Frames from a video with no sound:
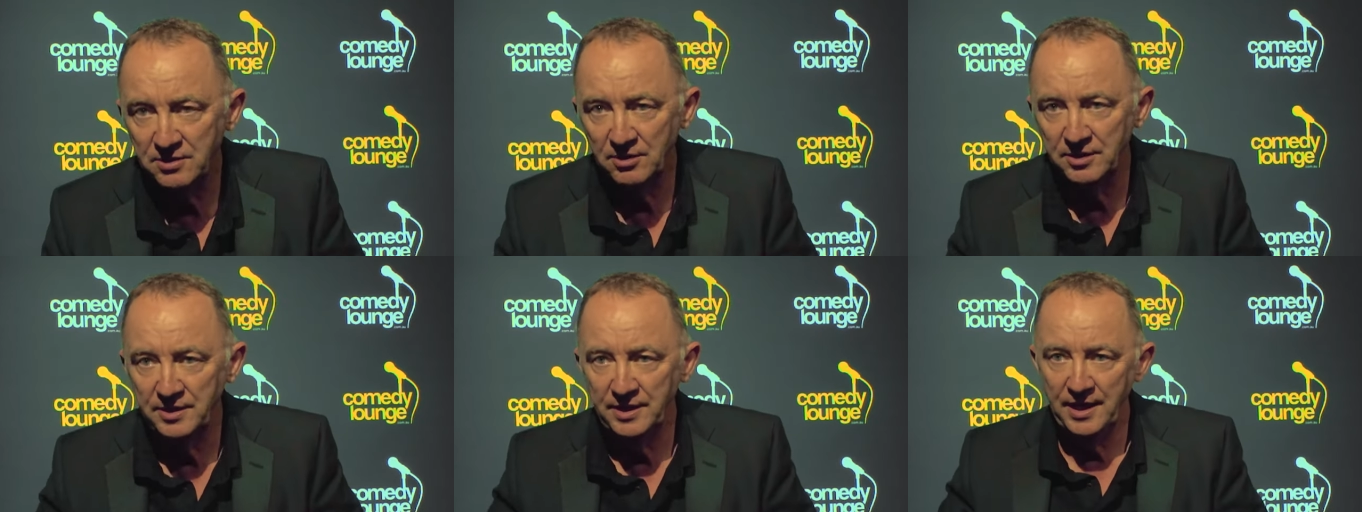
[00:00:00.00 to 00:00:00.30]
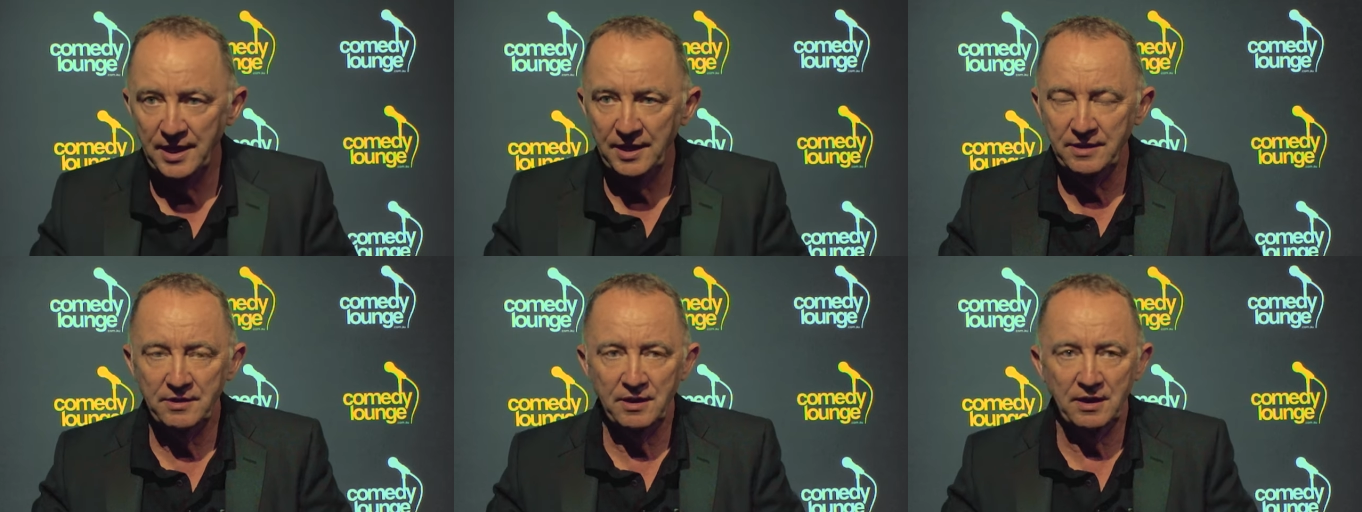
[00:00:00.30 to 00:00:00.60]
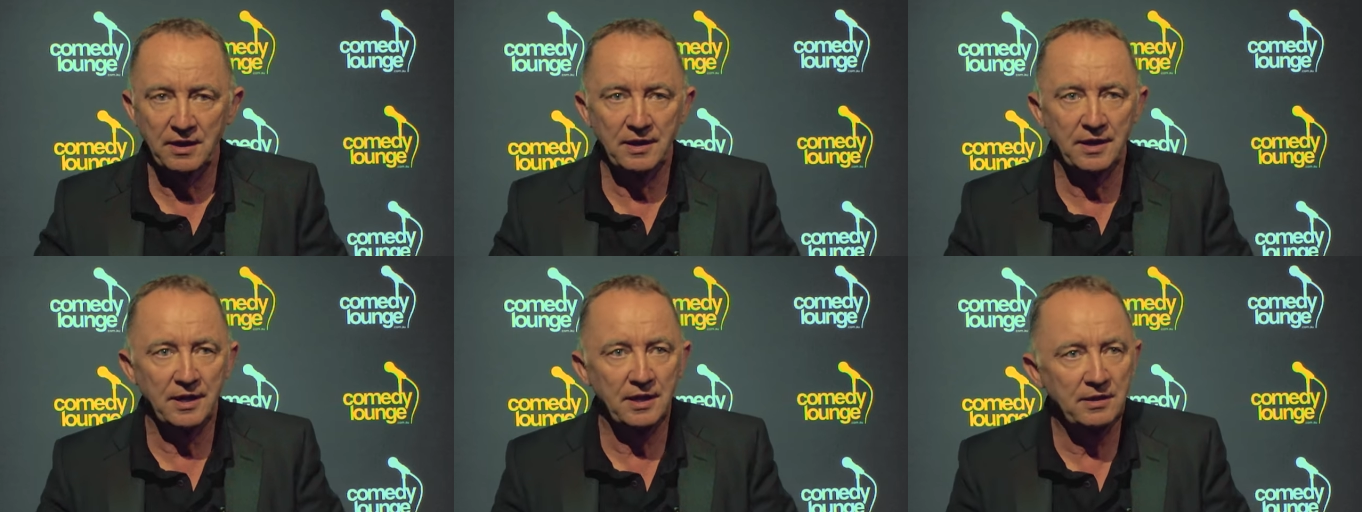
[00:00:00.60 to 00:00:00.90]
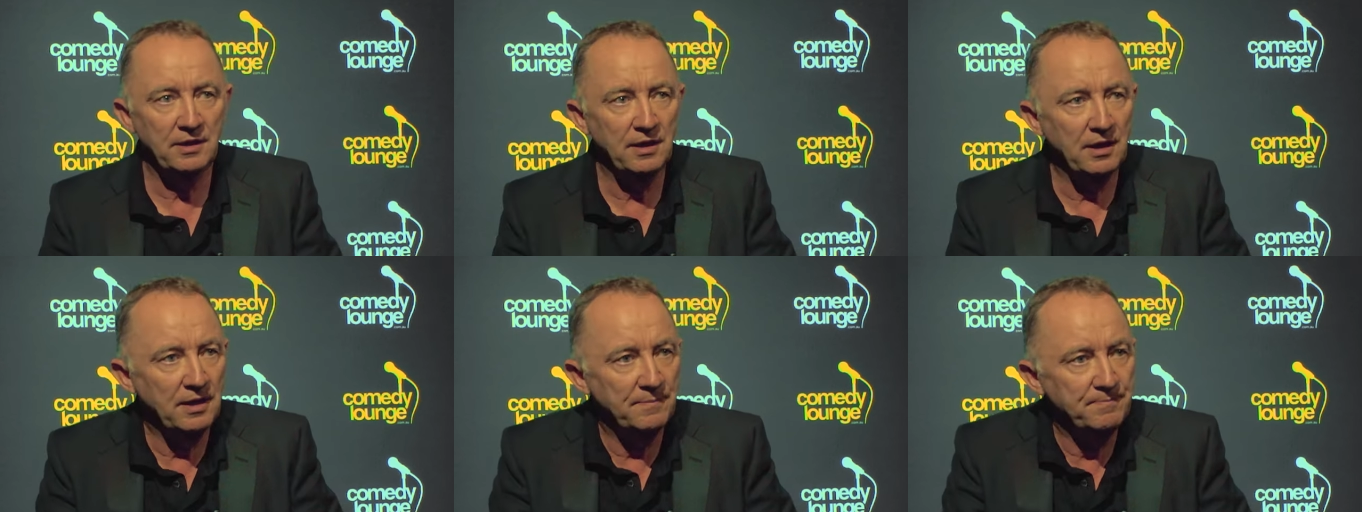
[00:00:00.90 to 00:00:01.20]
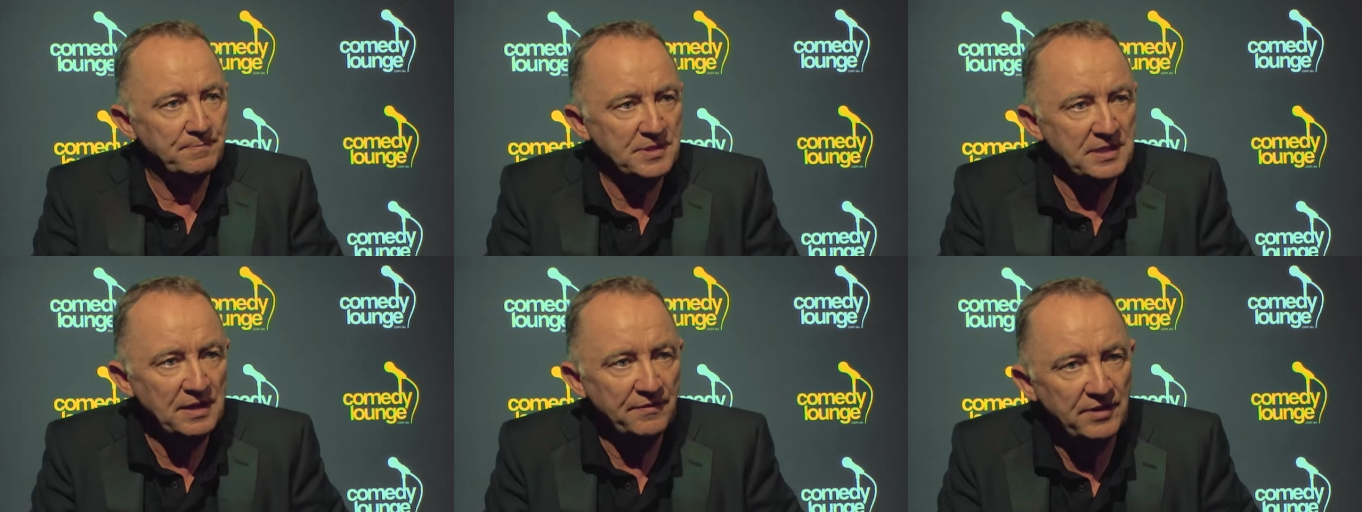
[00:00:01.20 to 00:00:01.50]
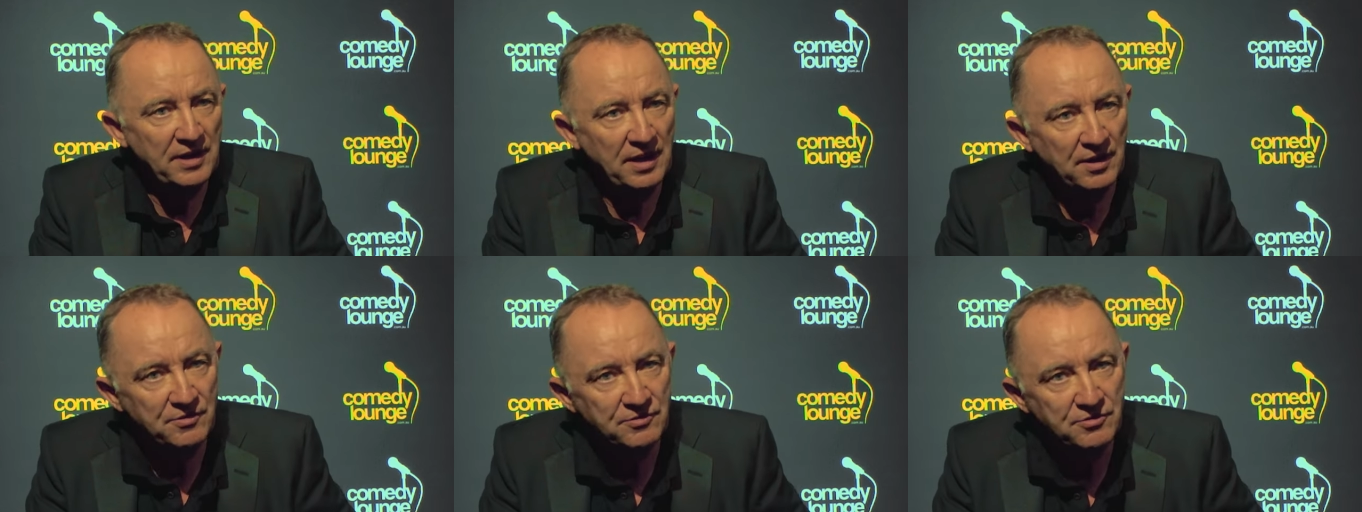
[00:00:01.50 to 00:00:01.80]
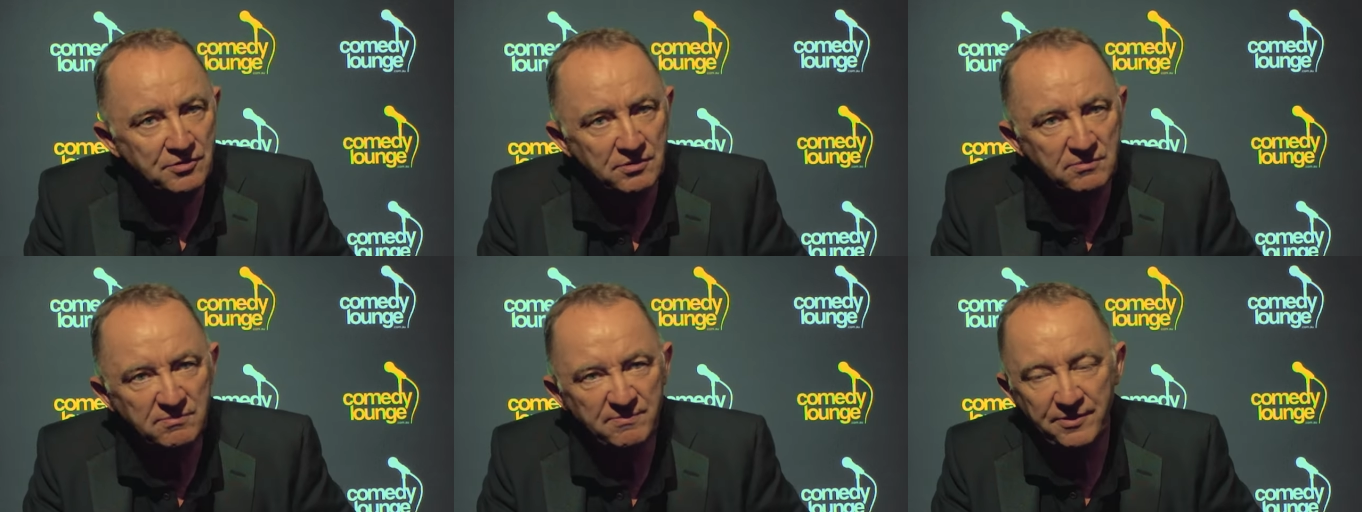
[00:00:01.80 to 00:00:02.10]
I need
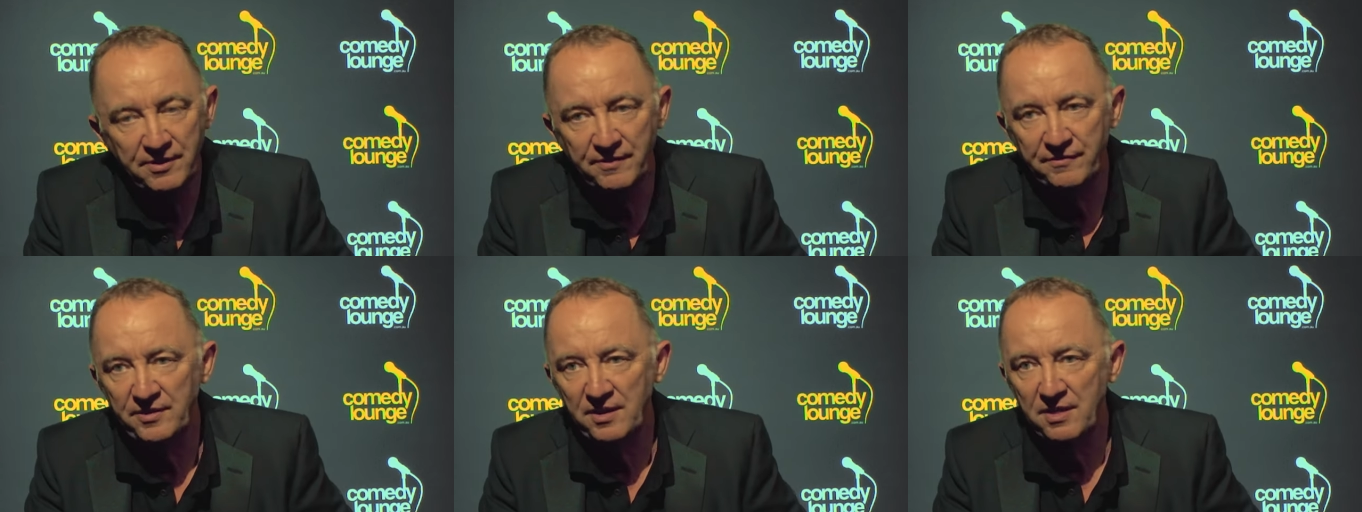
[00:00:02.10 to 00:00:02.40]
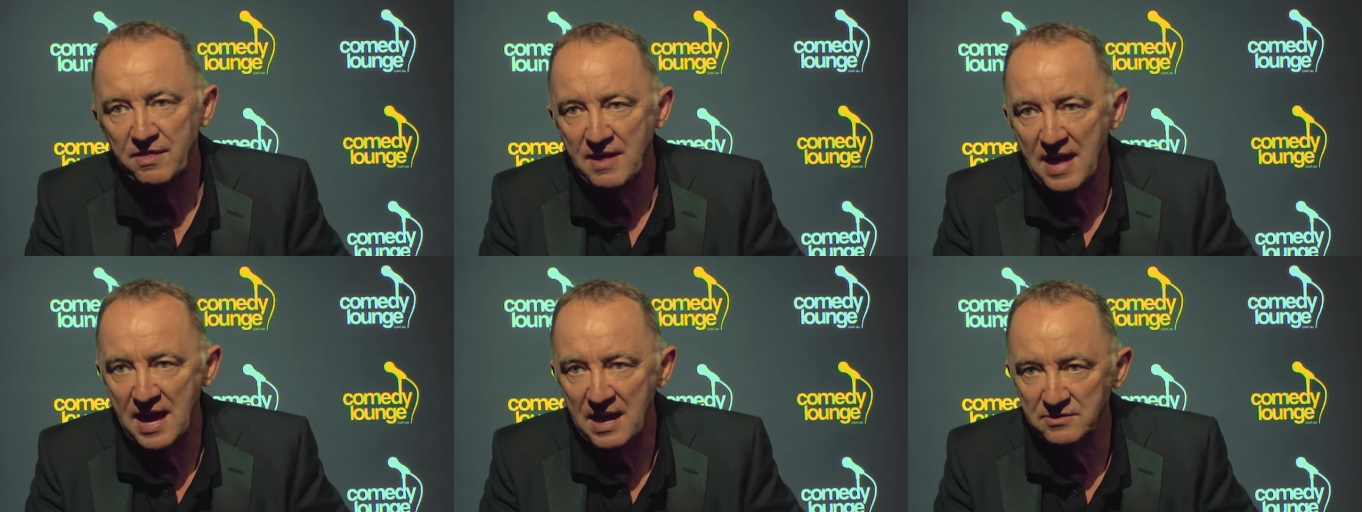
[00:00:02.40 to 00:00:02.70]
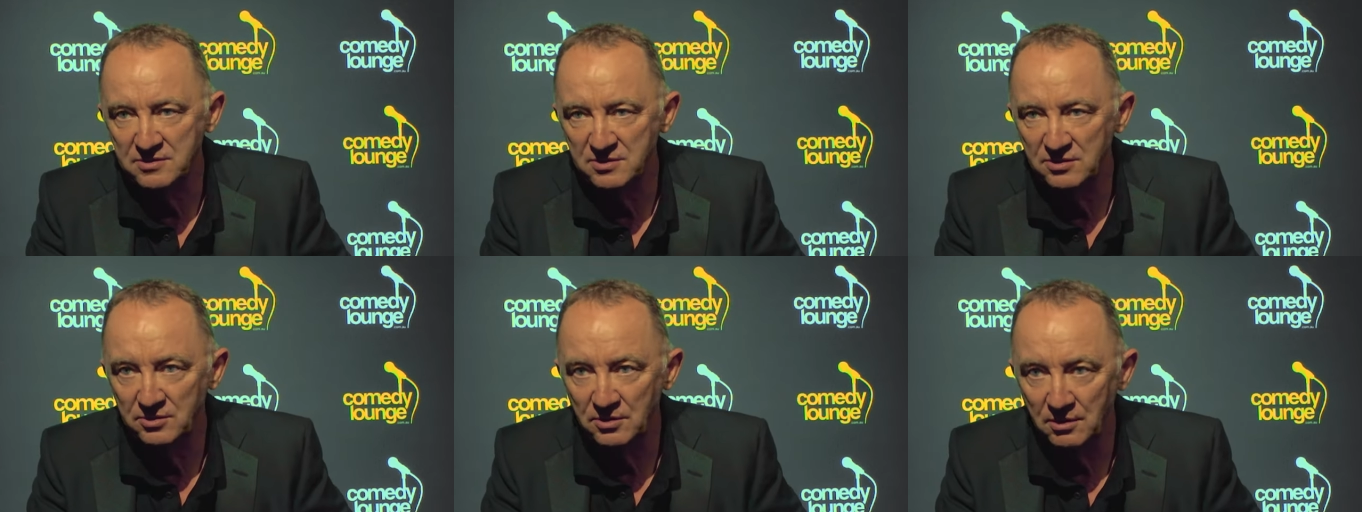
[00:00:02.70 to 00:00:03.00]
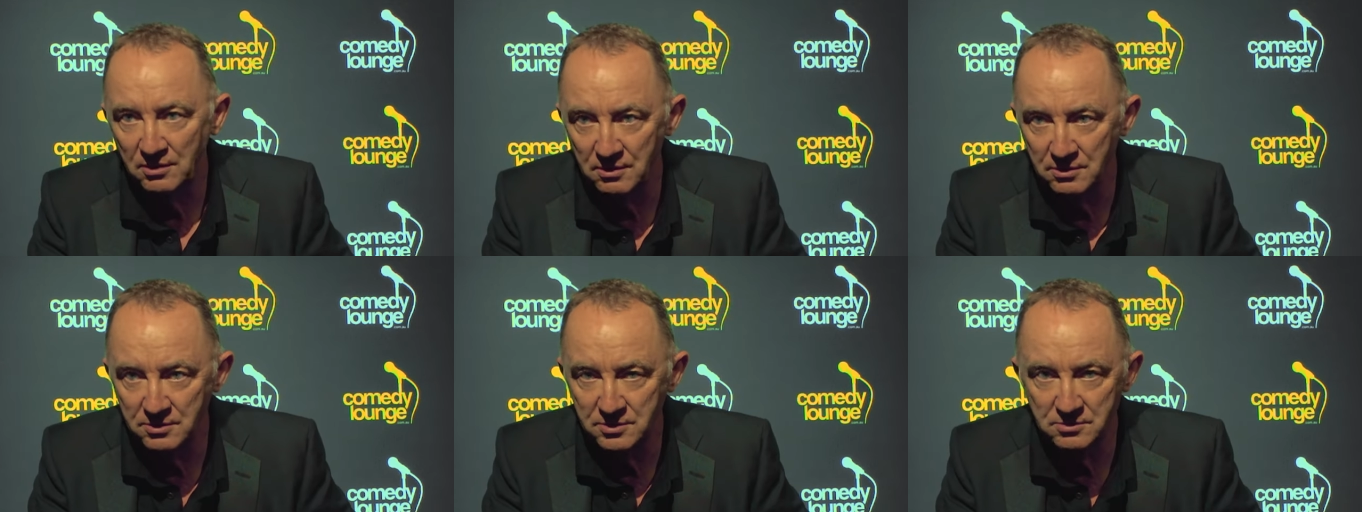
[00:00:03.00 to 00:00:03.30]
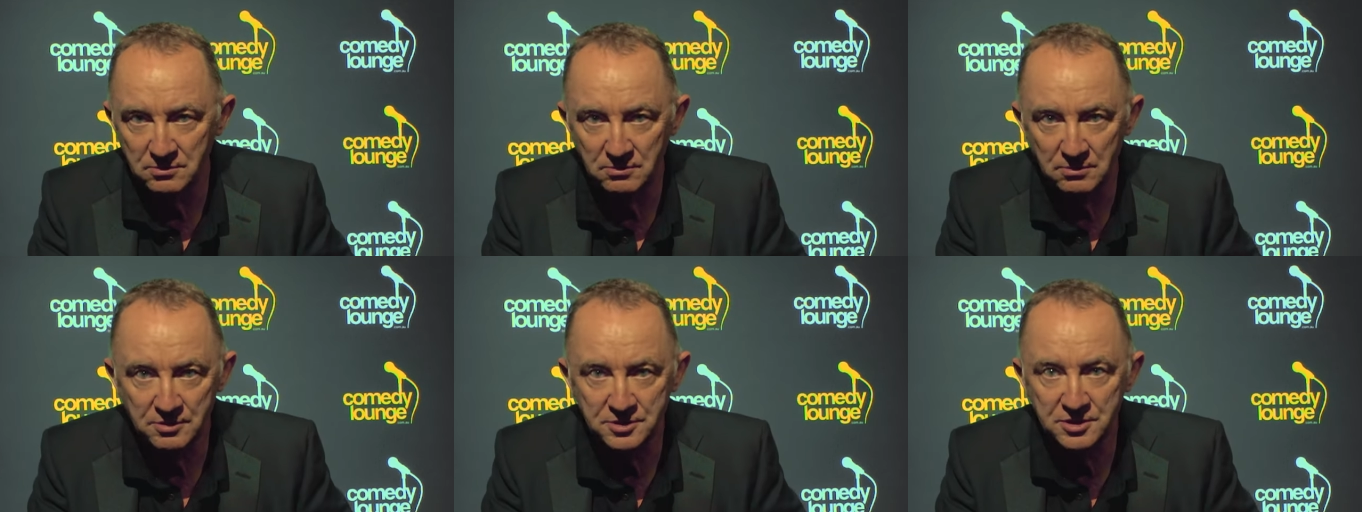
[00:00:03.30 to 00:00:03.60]
$750,000 or